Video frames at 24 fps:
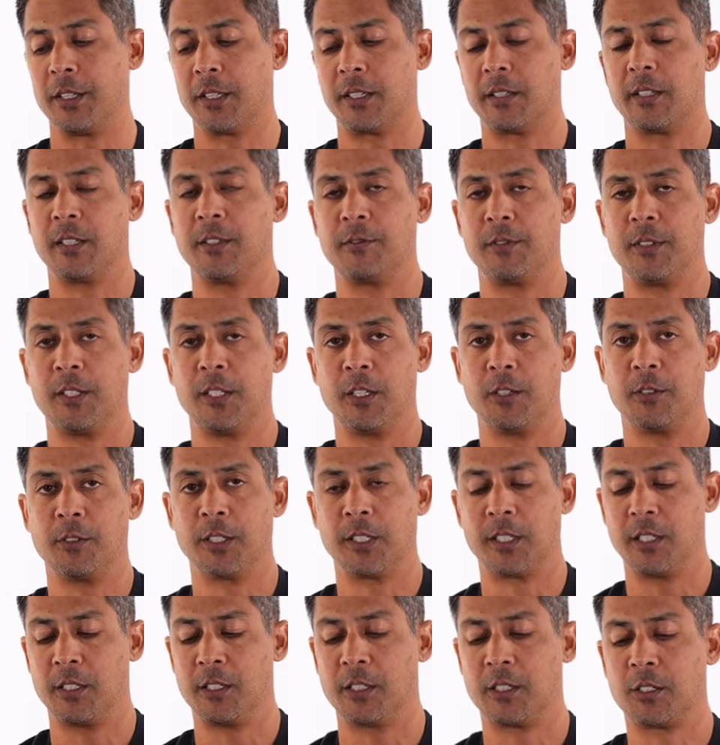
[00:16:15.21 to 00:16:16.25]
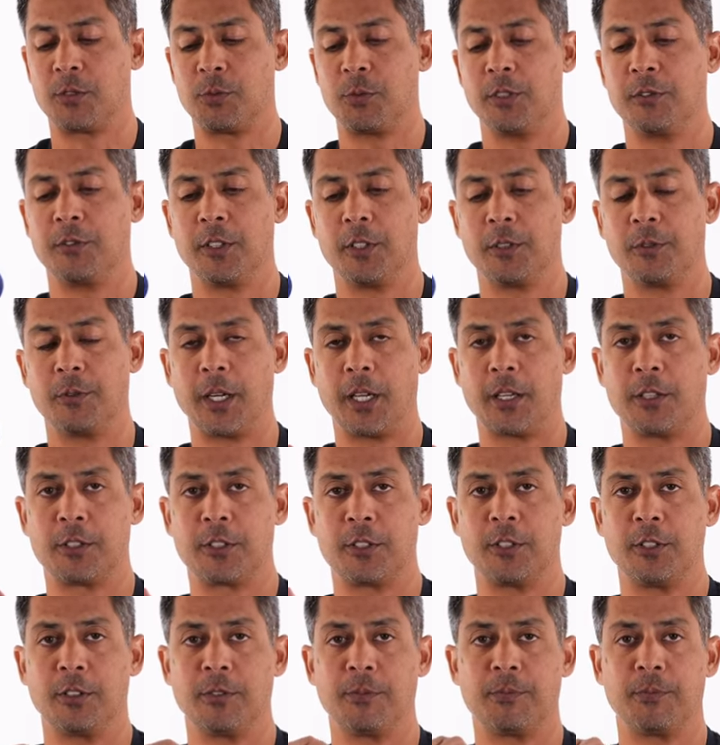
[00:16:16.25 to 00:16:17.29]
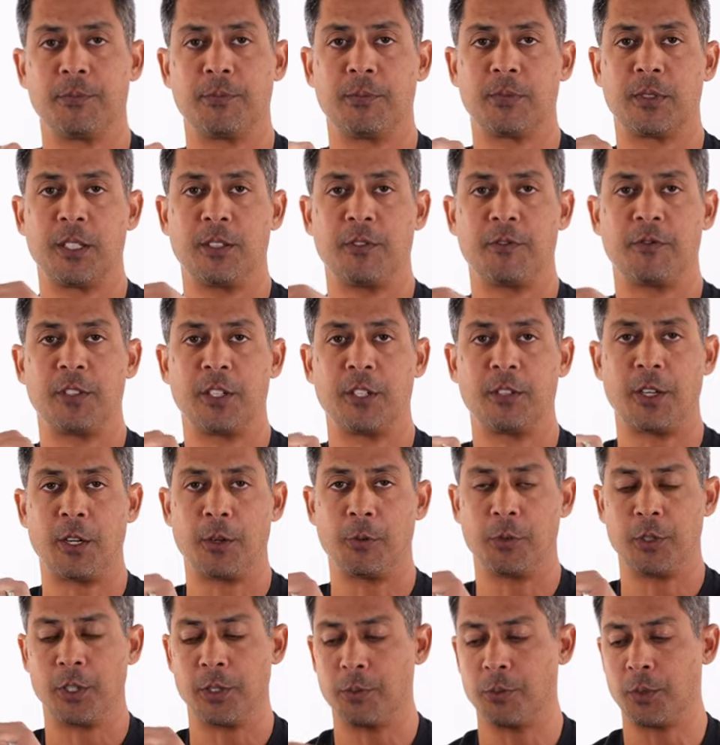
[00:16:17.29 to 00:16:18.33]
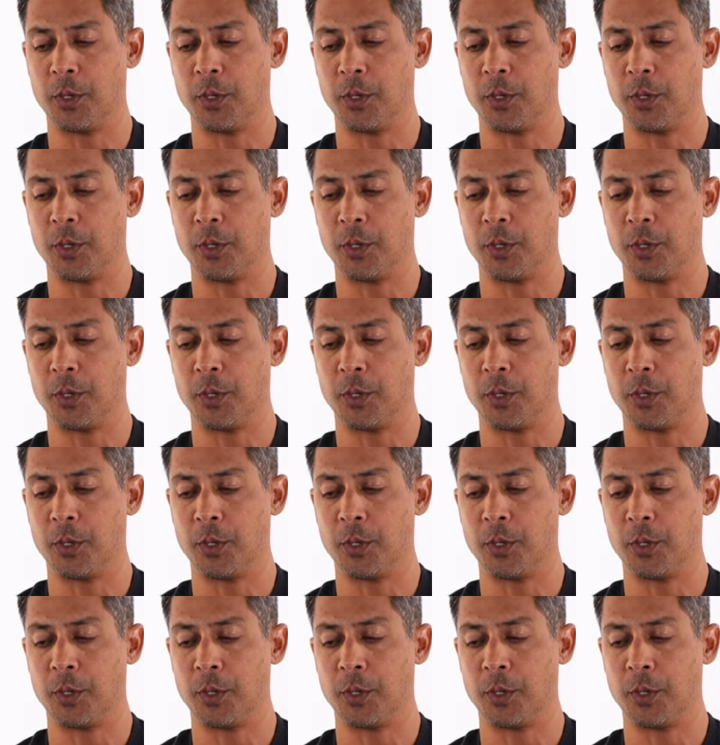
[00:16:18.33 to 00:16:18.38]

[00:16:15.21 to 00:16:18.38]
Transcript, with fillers: It, it, you know, it can swivel around so you can figure out where,